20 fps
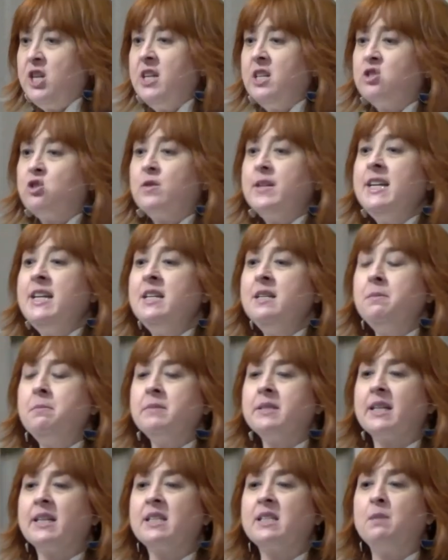G-
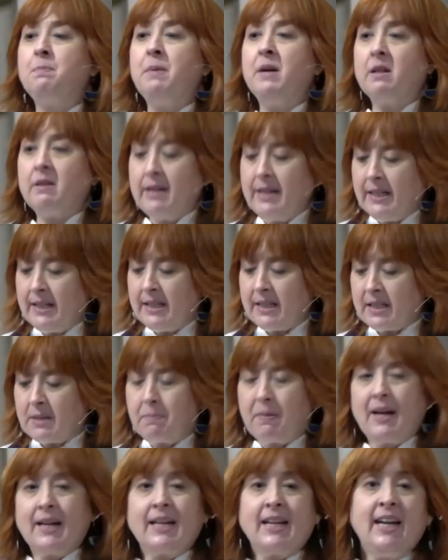dreams
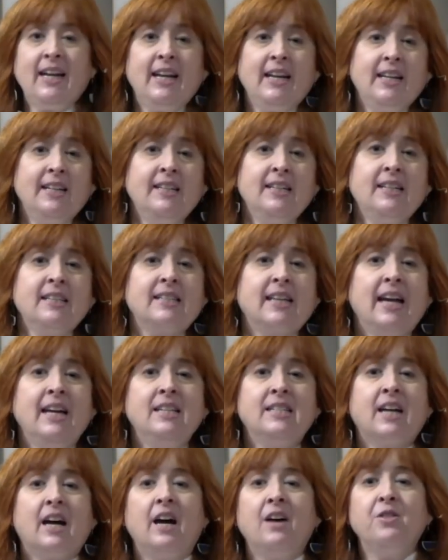experienced by kings
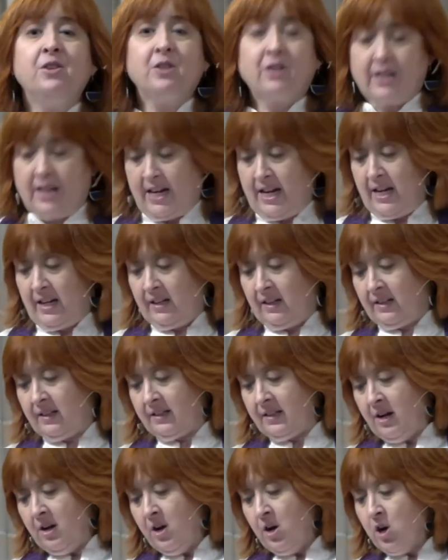and other
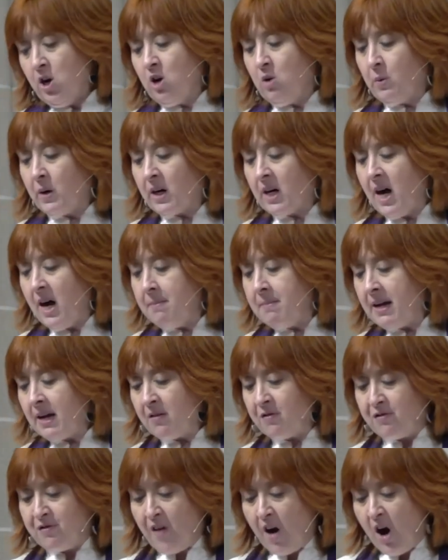kings who were
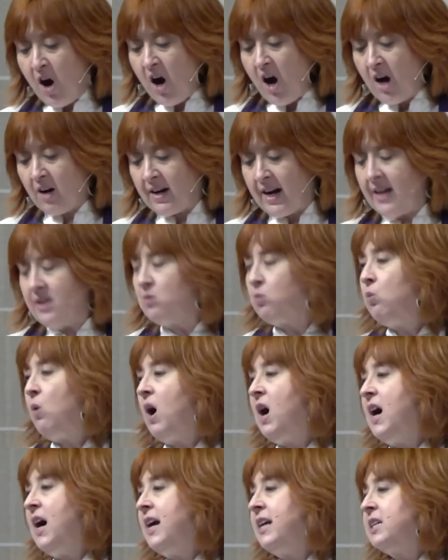coming far
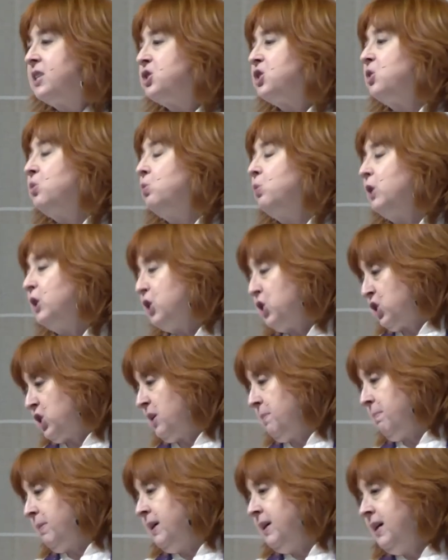and wide to
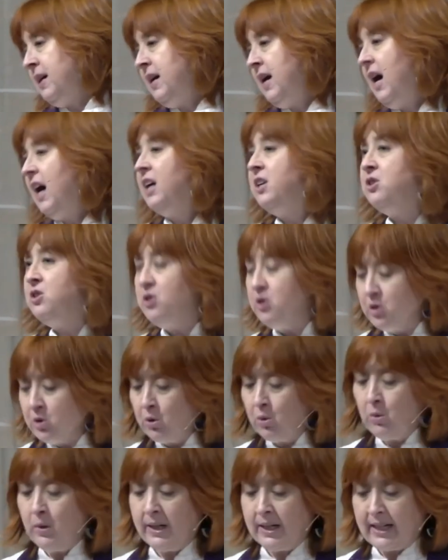worship a
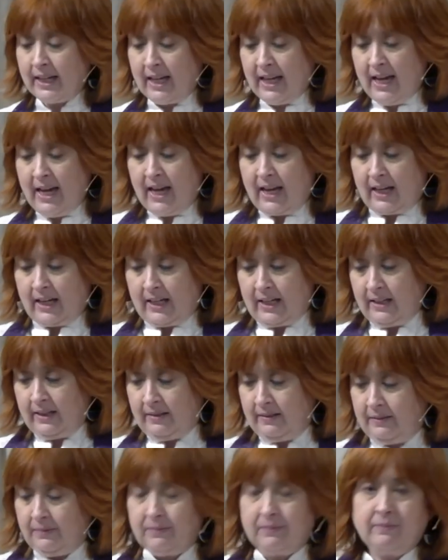new
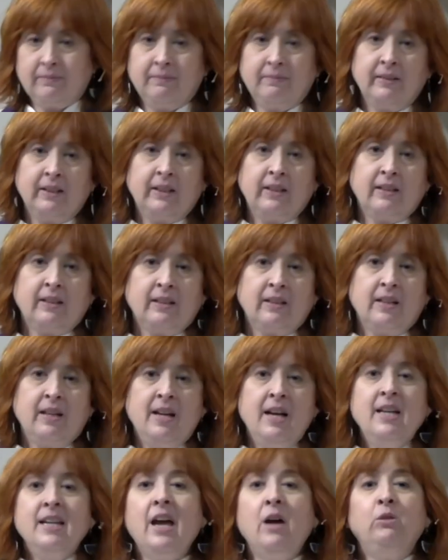king.
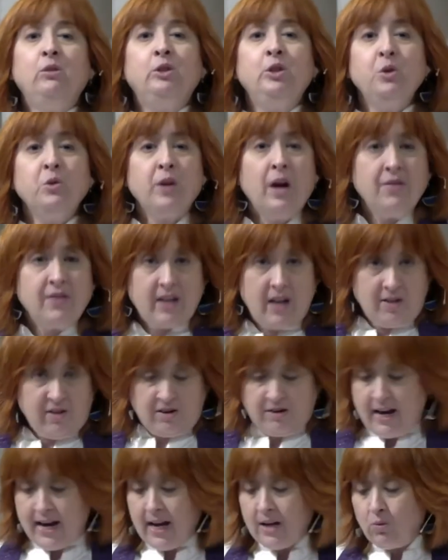Now, Luke, on the
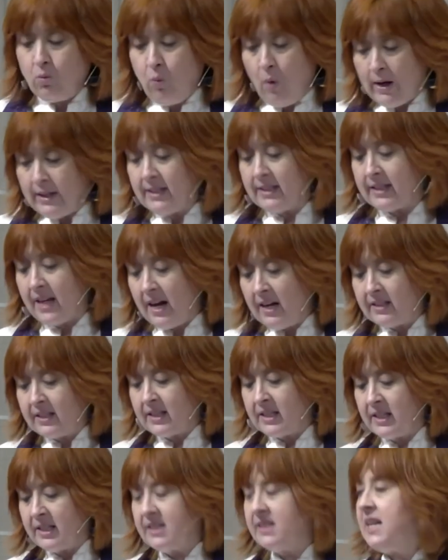other hand, wants
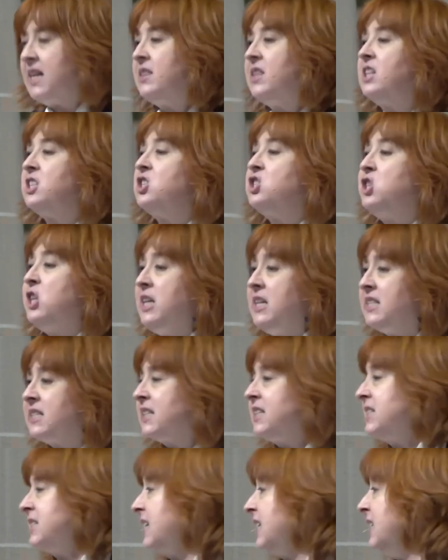us to see that
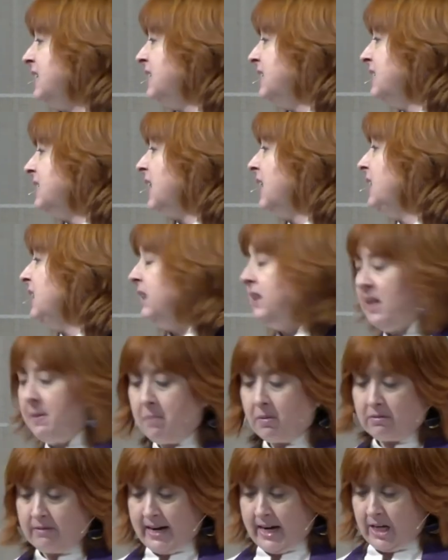Jesus is a
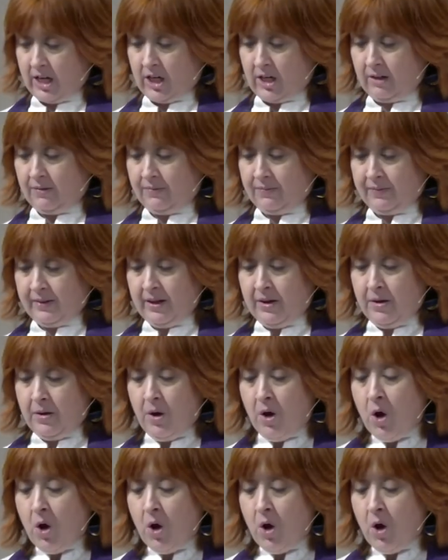liberator,